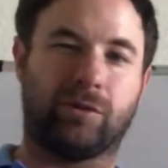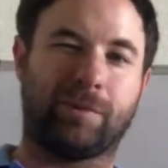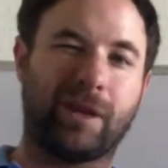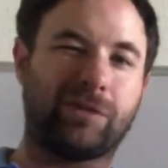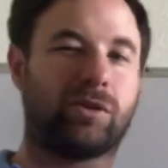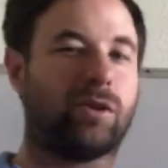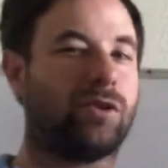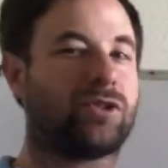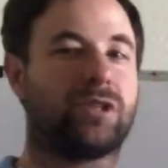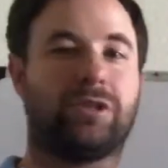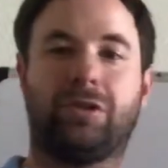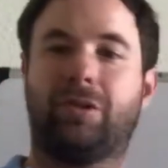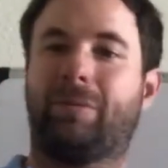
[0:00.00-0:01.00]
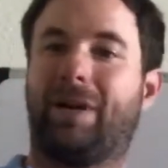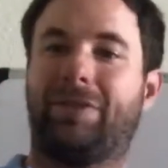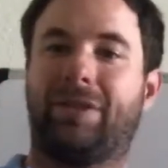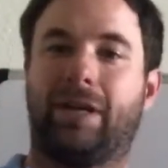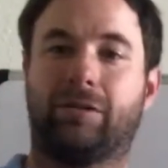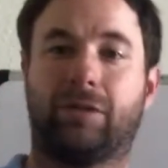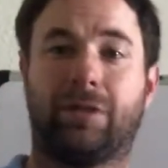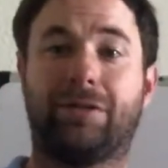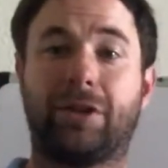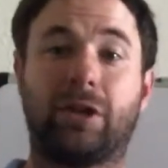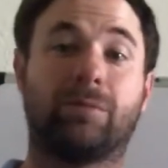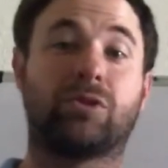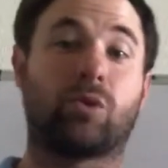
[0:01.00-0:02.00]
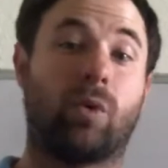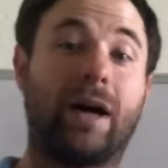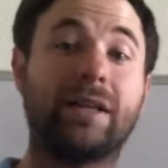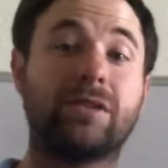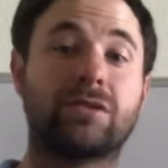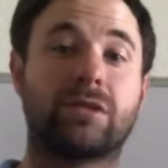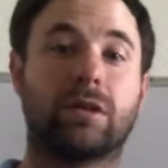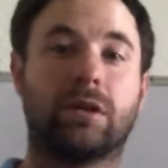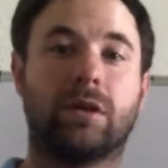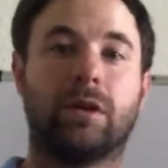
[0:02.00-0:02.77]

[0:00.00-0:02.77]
So basically, you're just going to do the Pythagorean theorem twice